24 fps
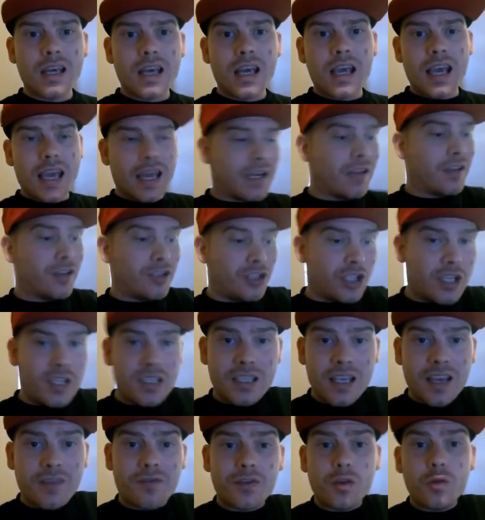And
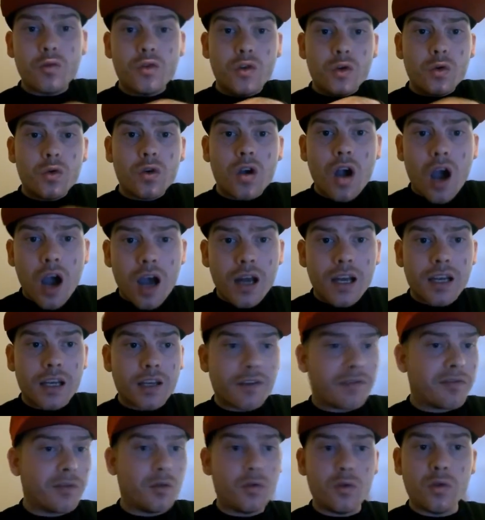Jesus, if you knew God and
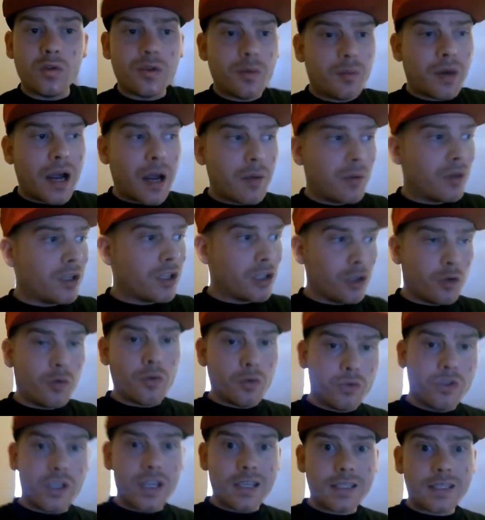if you knew the Bible and you knew
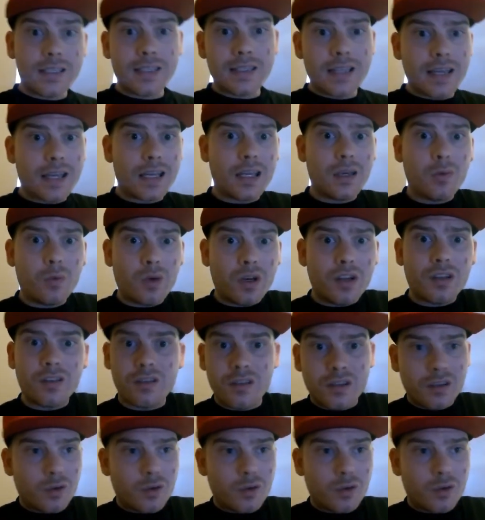Jesus, then he would have,